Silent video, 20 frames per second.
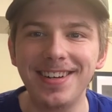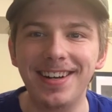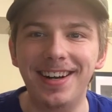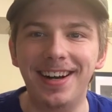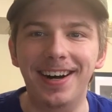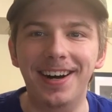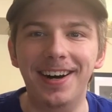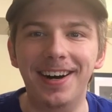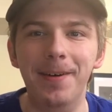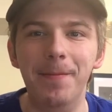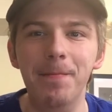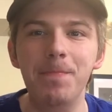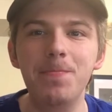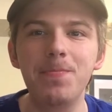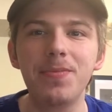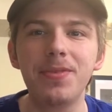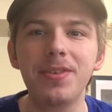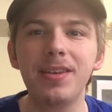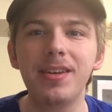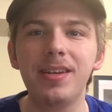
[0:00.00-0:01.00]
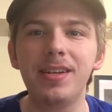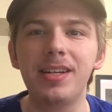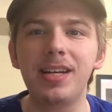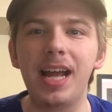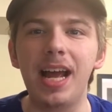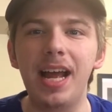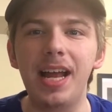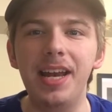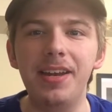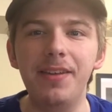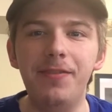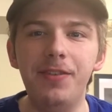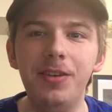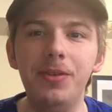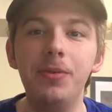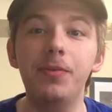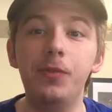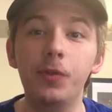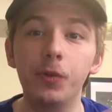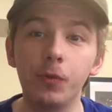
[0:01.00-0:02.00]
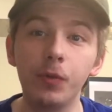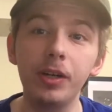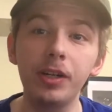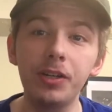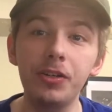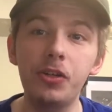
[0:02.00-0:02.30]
And if you really